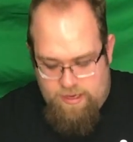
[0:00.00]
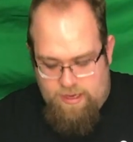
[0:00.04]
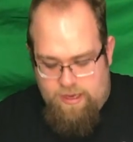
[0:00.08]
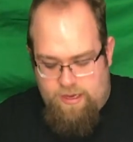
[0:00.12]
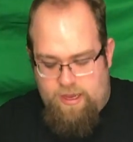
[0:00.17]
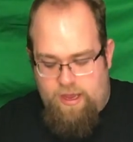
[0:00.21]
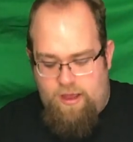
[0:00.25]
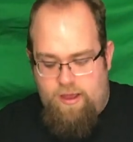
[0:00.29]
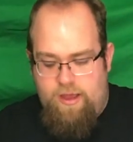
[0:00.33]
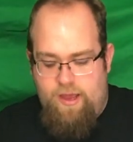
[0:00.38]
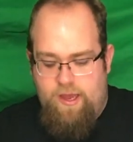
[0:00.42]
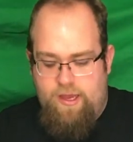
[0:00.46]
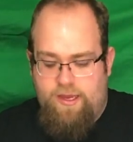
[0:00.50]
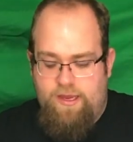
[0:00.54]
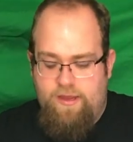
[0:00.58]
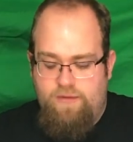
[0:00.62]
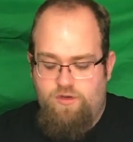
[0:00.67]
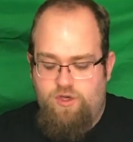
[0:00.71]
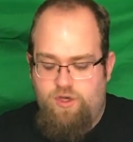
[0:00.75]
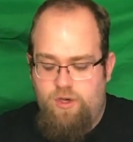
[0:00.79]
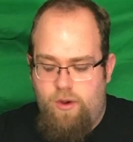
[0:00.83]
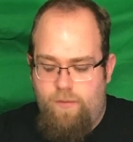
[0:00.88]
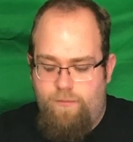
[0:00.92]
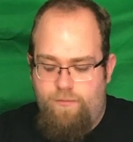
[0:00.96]
It
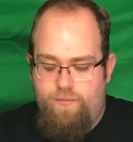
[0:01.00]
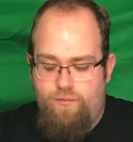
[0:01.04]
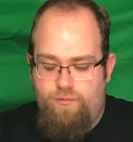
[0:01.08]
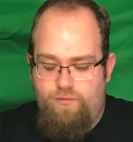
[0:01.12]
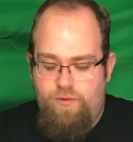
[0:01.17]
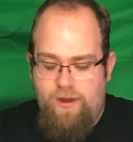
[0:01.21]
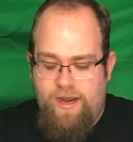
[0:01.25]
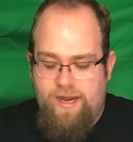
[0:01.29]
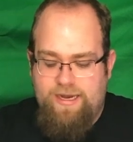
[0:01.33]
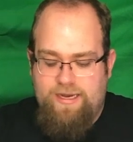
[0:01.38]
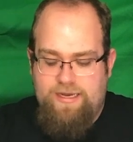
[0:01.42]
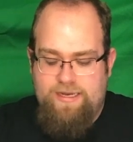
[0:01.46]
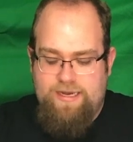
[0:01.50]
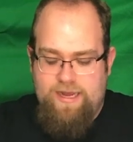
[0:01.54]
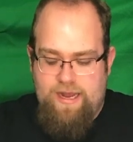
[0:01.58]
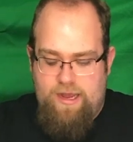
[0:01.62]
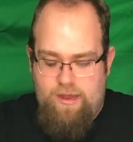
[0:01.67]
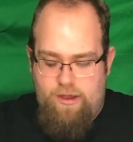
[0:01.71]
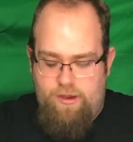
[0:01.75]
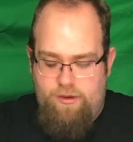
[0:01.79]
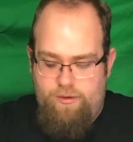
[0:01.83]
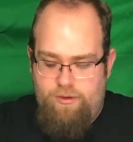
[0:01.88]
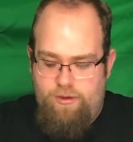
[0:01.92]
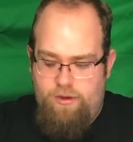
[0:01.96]
gives you a
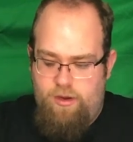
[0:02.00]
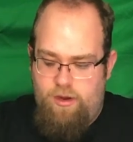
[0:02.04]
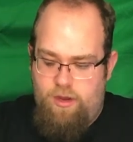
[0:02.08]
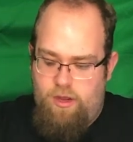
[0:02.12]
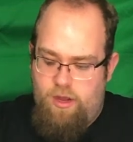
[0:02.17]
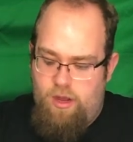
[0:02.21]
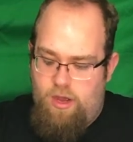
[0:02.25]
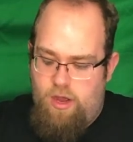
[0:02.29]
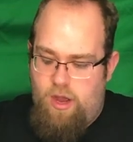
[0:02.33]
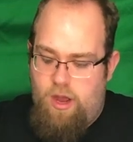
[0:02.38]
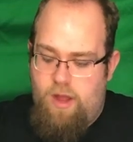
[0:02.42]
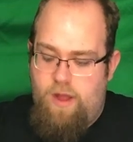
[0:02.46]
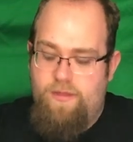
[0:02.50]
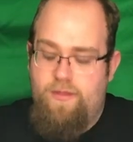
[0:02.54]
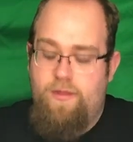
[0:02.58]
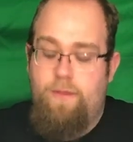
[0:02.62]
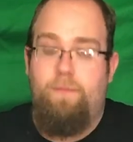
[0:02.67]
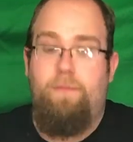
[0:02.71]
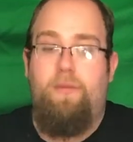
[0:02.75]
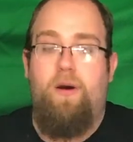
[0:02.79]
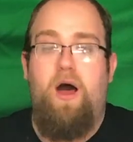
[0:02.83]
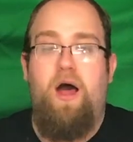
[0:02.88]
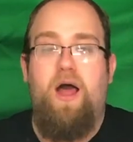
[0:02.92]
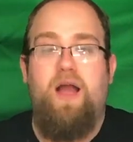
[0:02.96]
breakdown on the
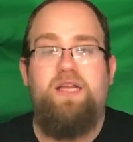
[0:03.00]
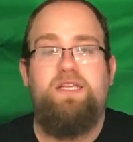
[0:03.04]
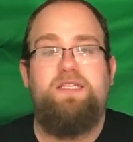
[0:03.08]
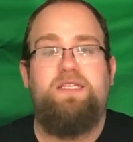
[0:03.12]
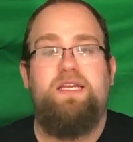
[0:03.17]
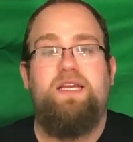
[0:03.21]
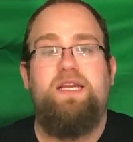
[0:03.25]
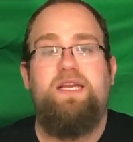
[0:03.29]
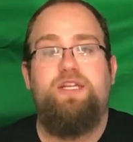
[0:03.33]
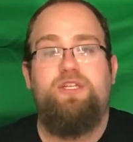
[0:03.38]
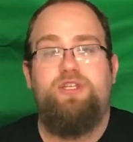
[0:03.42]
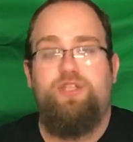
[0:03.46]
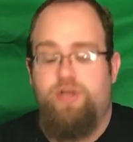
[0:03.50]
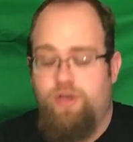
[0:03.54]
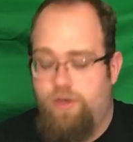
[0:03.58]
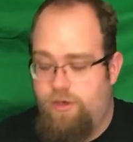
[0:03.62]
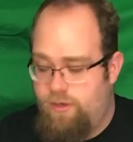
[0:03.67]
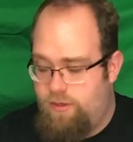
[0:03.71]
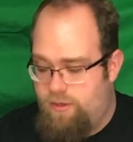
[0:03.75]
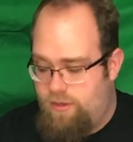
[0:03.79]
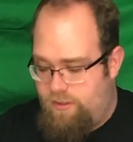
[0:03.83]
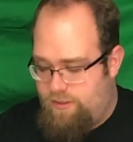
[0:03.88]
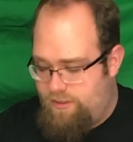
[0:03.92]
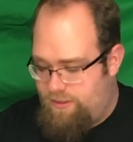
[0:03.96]
box
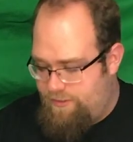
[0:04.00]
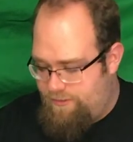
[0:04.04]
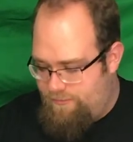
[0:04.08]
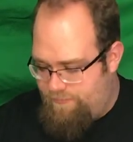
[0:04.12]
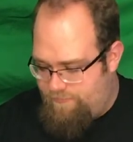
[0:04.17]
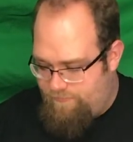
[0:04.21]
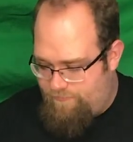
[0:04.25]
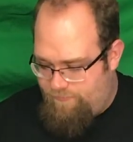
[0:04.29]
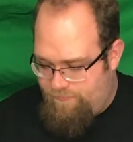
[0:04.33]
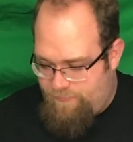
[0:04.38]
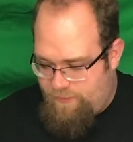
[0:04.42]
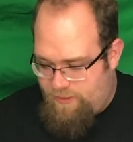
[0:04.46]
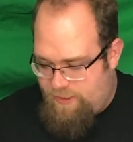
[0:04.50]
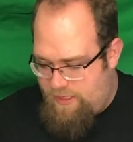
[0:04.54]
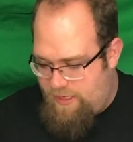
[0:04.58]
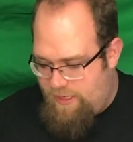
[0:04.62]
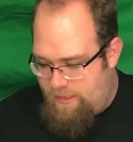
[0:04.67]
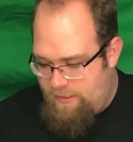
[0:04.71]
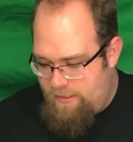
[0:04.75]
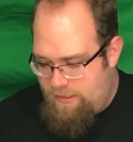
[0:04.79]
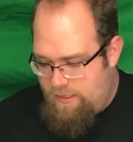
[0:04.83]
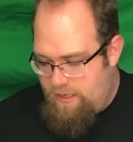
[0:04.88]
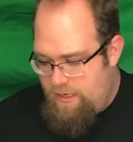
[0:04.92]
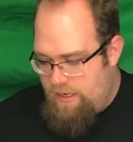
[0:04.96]
internals.
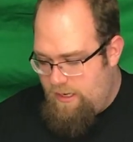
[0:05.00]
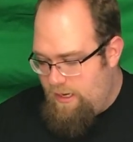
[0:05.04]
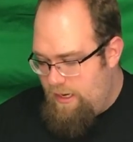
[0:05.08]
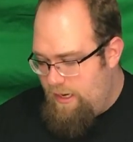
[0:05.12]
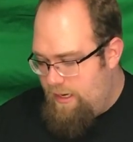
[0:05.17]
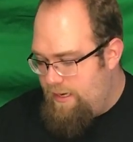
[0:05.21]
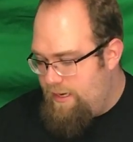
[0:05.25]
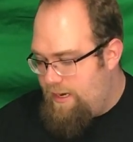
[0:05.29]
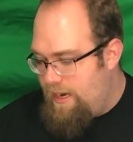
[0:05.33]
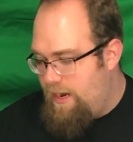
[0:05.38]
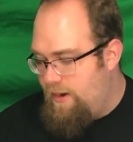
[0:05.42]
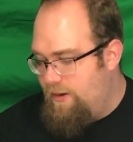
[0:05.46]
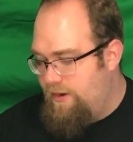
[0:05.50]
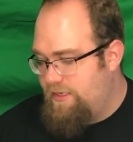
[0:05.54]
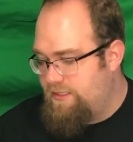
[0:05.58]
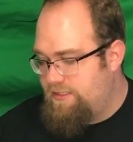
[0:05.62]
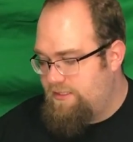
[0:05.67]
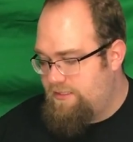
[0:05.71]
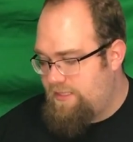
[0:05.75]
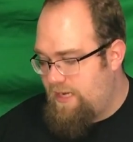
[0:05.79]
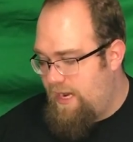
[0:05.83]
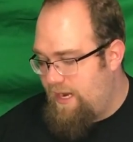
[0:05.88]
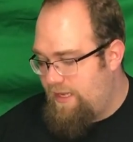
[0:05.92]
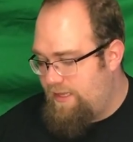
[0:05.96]
Okay. Now
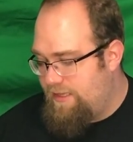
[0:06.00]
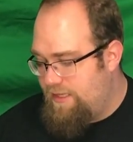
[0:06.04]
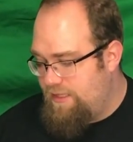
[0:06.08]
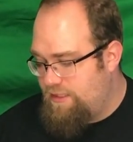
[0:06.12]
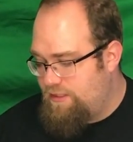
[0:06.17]
inside this